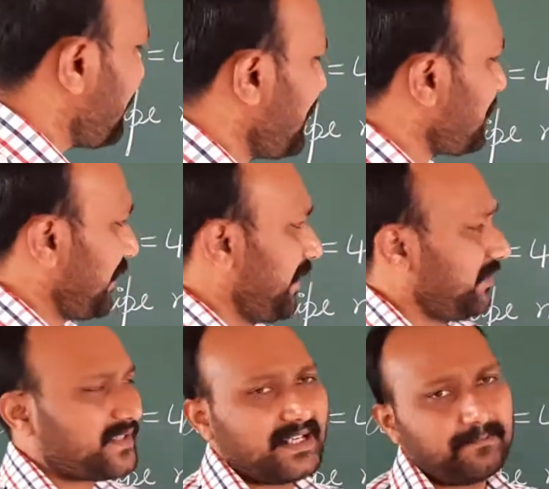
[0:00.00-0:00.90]
just write in
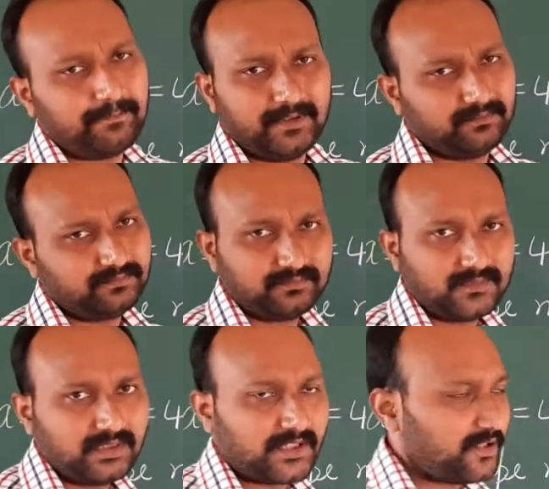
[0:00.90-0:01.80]
the sample,
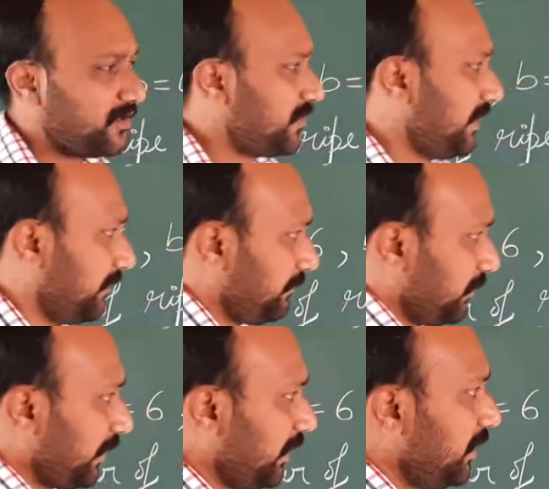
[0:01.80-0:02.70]
that's also enough.
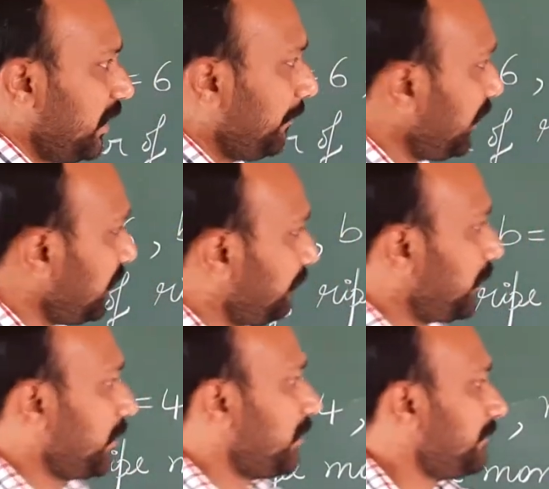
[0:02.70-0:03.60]
Okay, but
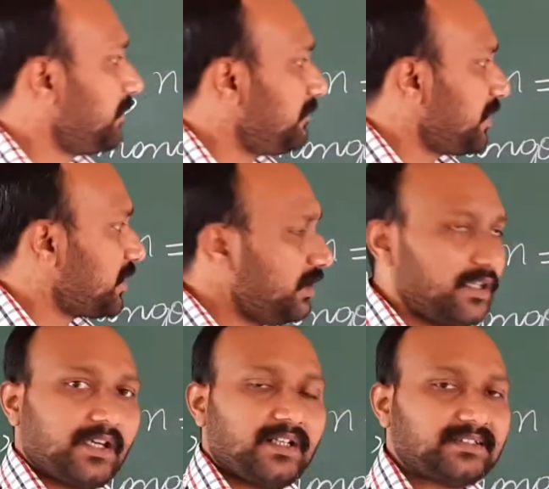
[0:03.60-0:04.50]
for your information,
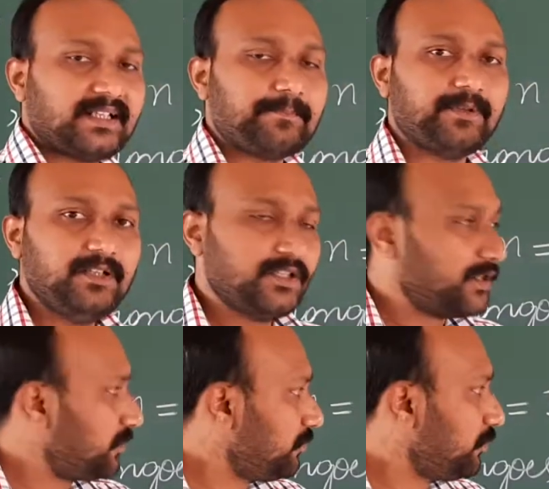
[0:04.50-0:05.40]
in the sample,
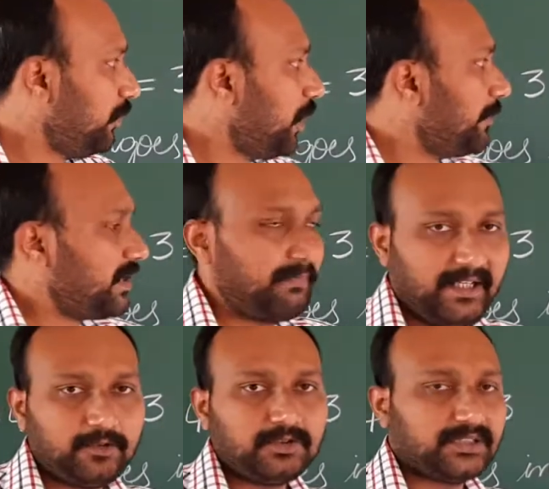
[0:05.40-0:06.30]
to know how many
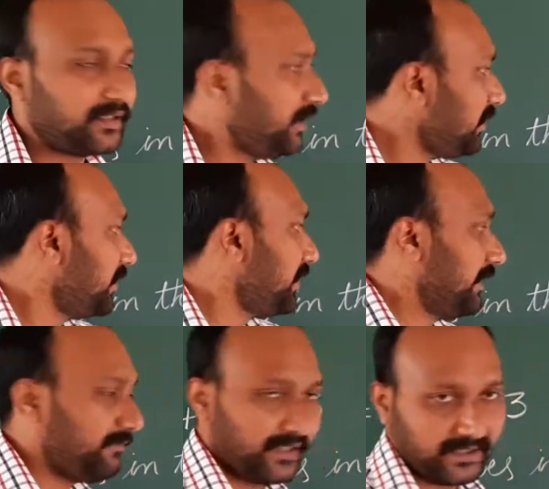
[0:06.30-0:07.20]
mangoes are there, here I
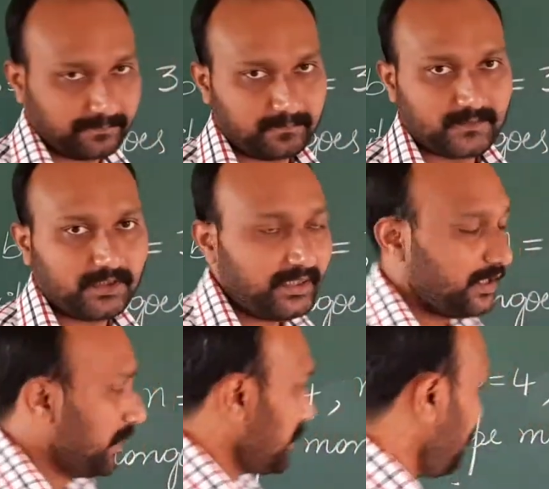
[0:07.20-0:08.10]
have written. Okay, so